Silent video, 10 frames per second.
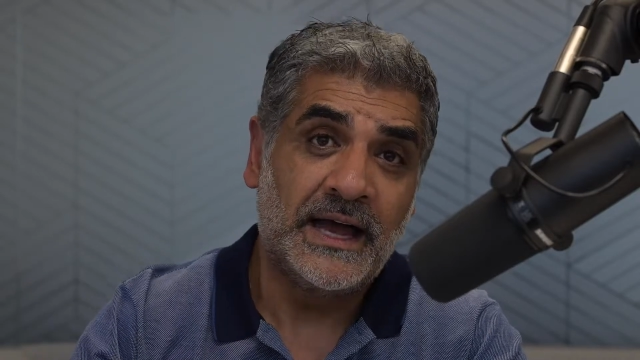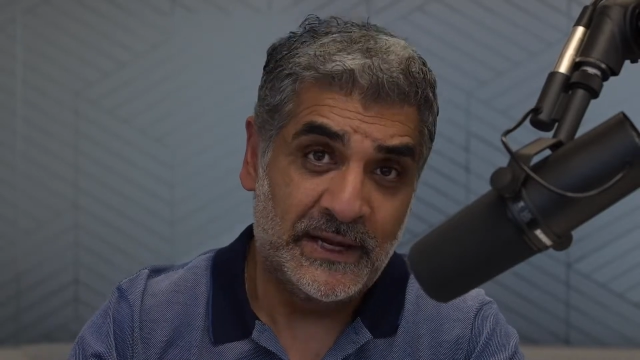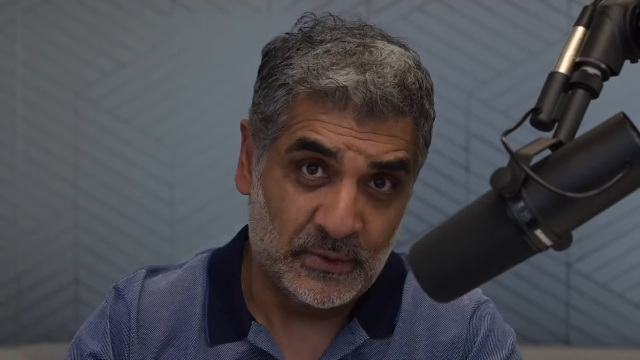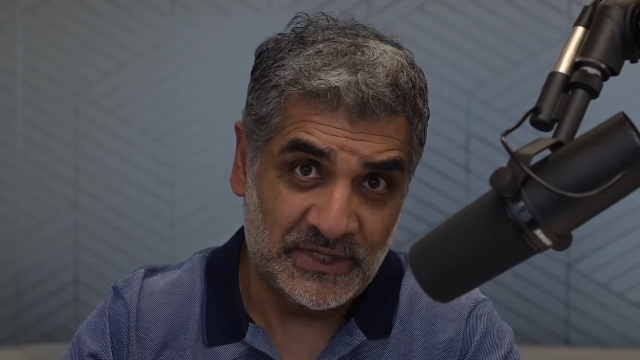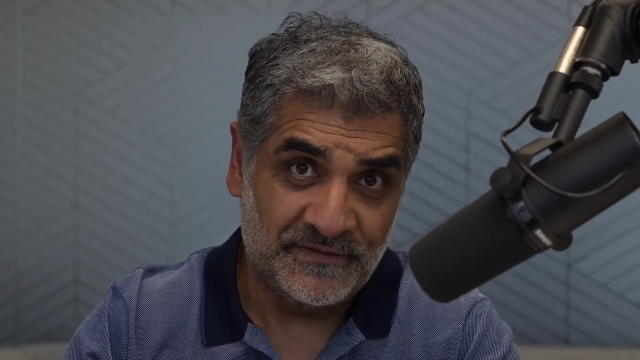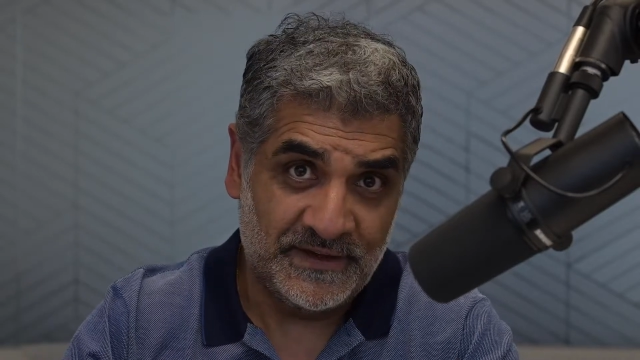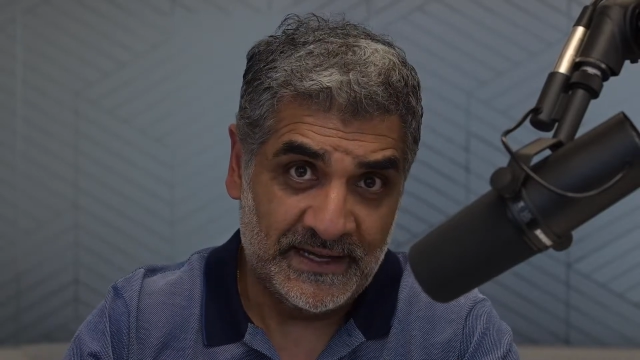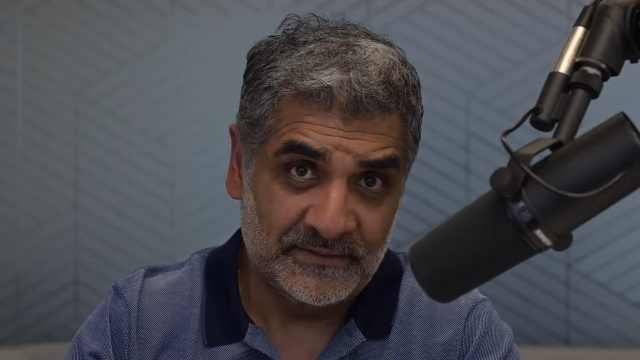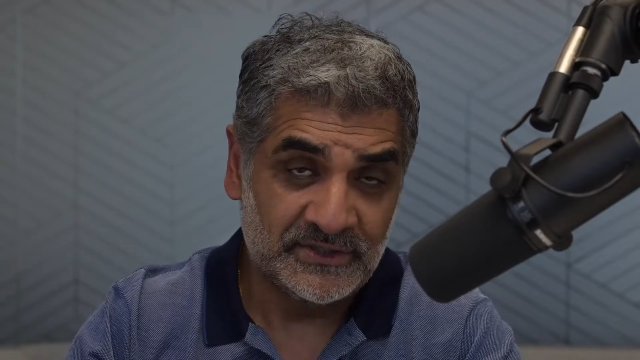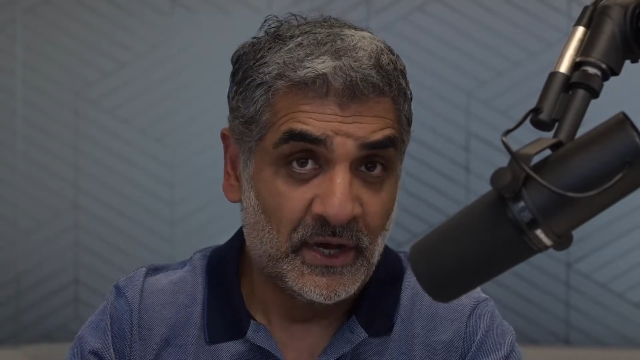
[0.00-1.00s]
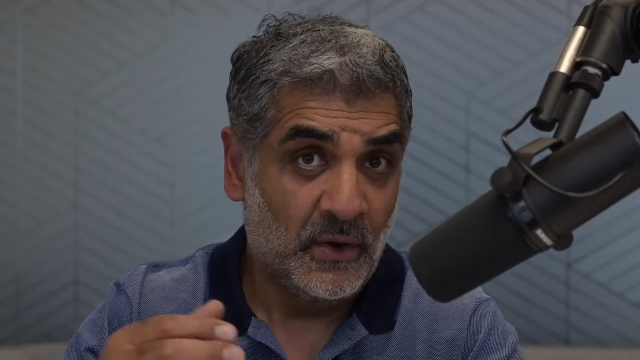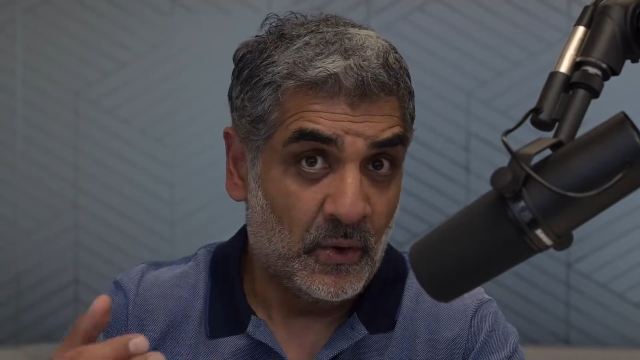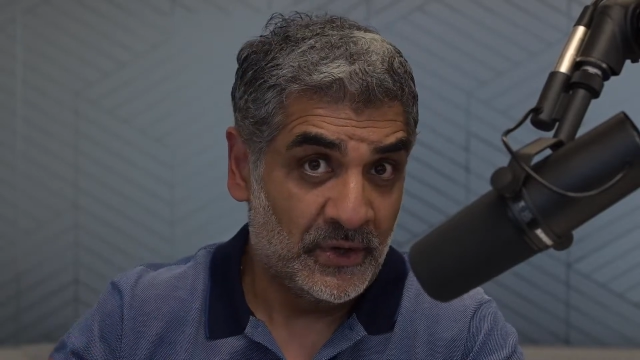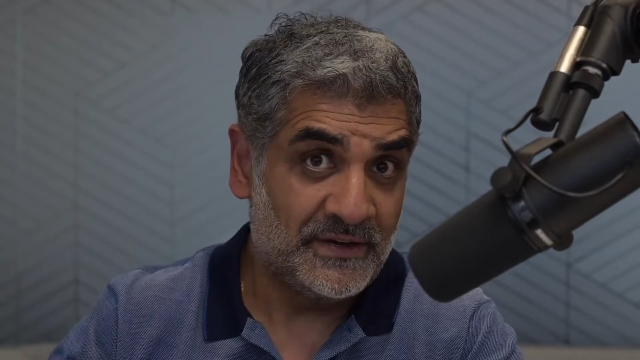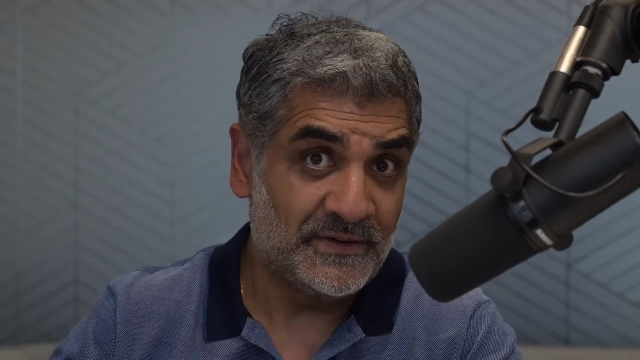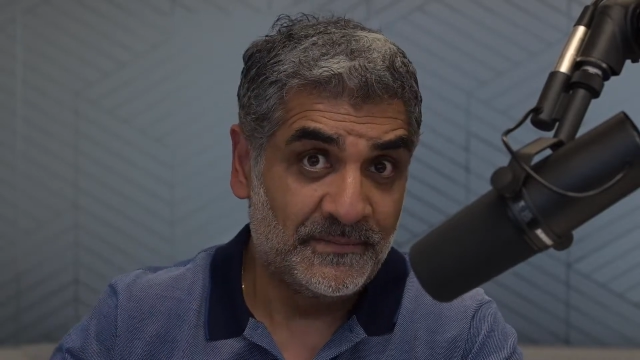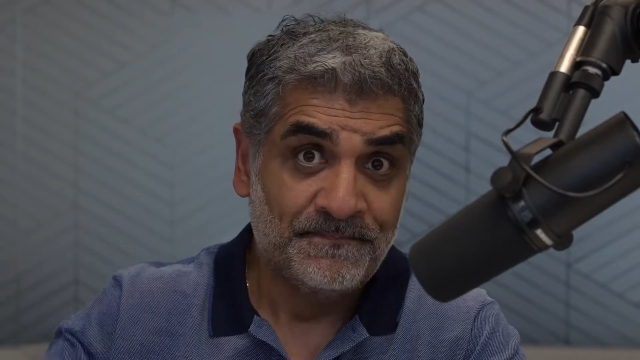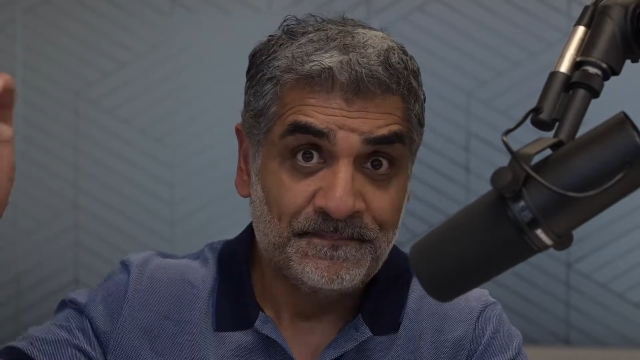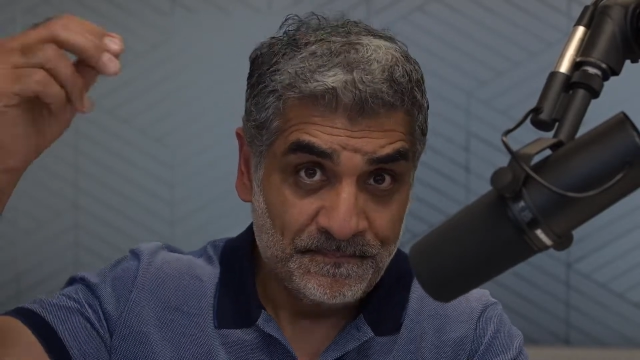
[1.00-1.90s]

aortic valves, or even